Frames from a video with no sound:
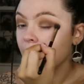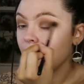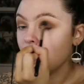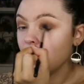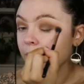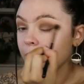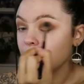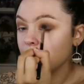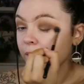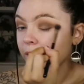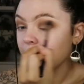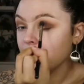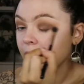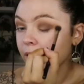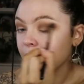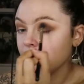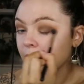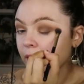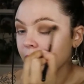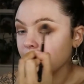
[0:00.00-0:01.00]
and bringing
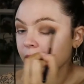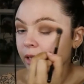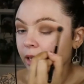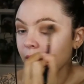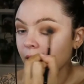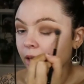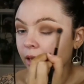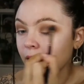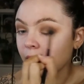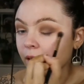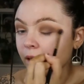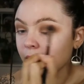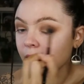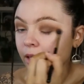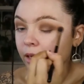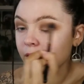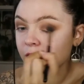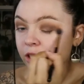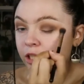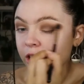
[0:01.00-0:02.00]
out like that like
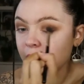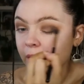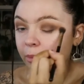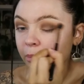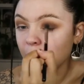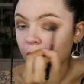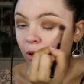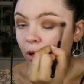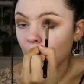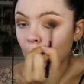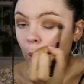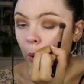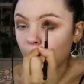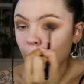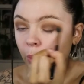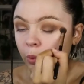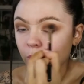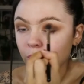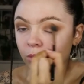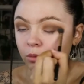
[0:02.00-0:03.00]
shape low.